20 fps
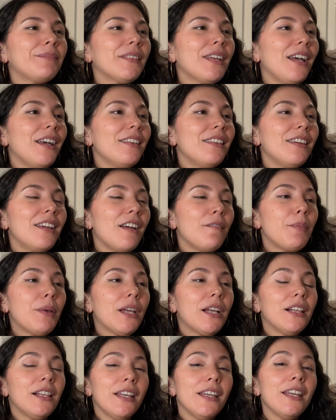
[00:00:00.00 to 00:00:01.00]
I think I've been
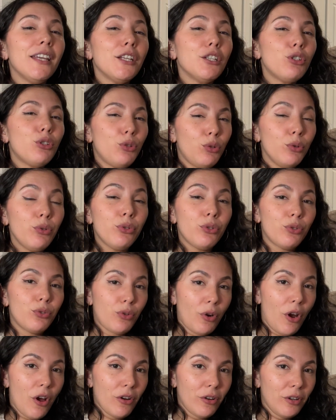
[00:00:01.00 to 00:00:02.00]
clinging too
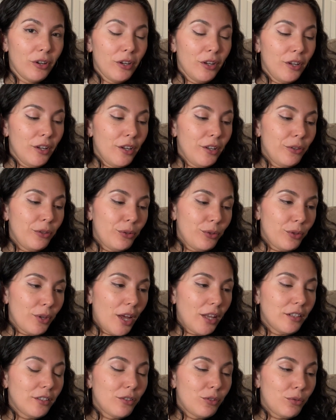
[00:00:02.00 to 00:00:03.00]
strong to
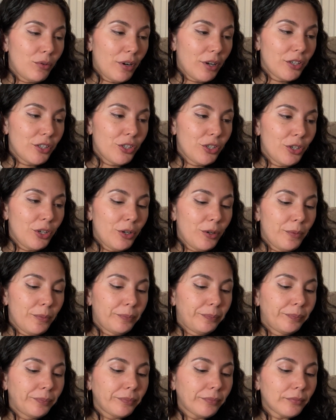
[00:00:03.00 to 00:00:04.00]
that structure,
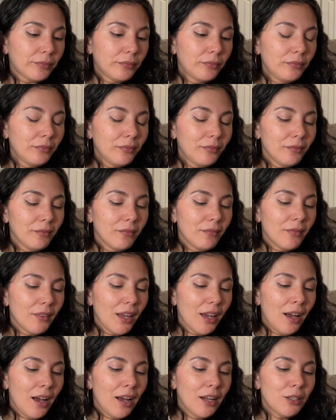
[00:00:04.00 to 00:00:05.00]

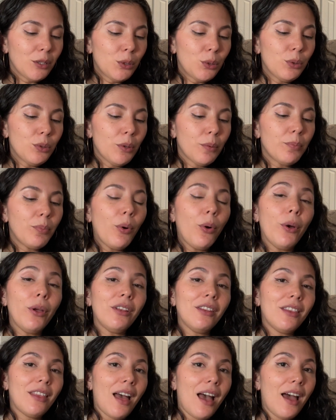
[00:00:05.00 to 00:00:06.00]
to the
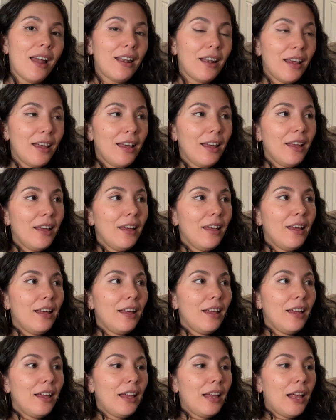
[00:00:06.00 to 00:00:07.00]
point that
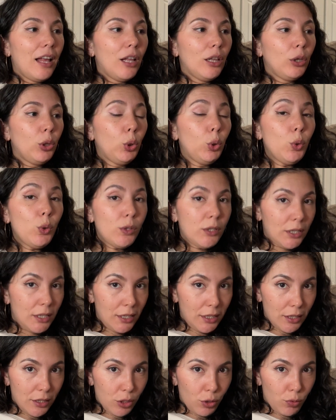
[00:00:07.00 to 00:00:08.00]

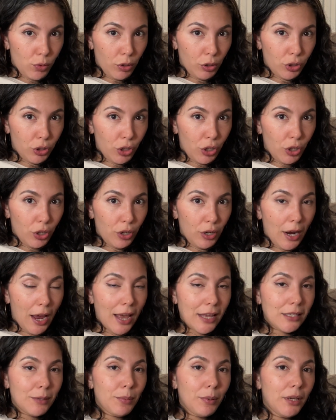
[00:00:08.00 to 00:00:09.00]
losing the structure
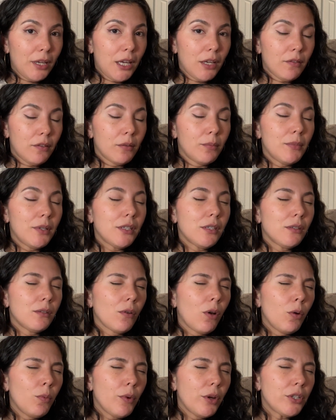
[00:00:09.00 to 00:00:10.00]
has been giving me
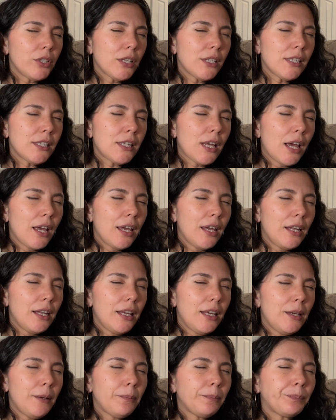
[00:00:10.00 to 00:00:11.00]
so much
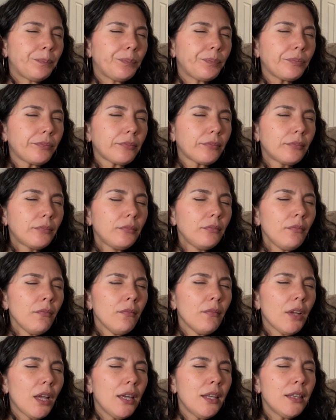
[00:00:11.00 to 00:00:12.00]
anxiety,
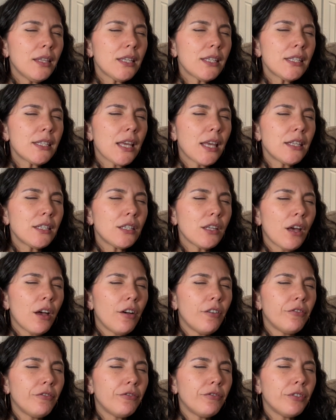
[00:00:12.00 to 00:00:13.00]
in the sense of,